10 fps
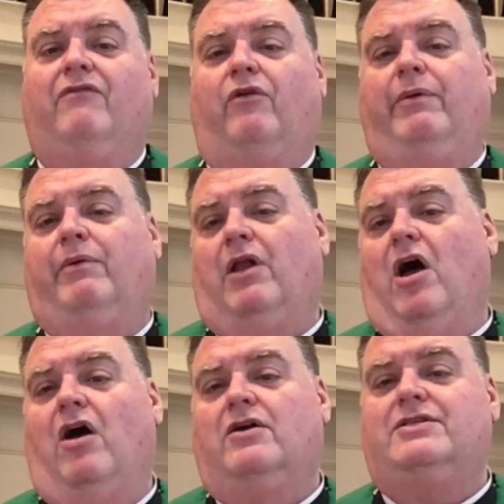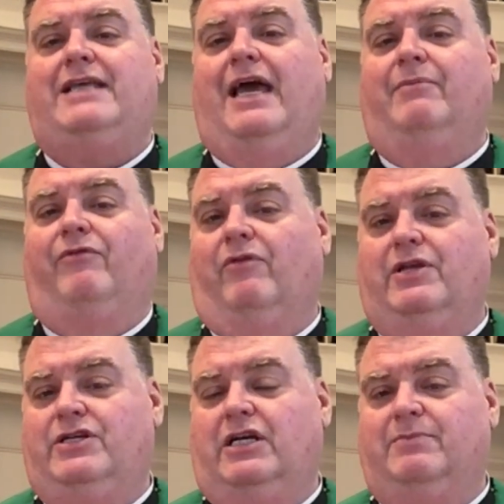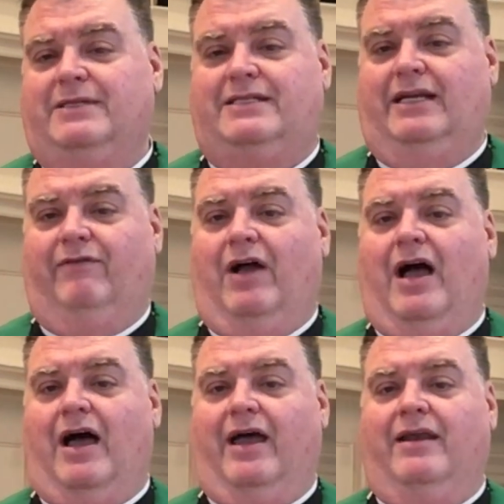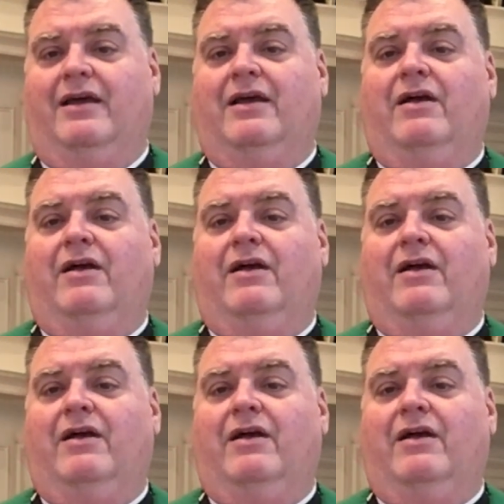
For we will all stand before the judgment seat of God.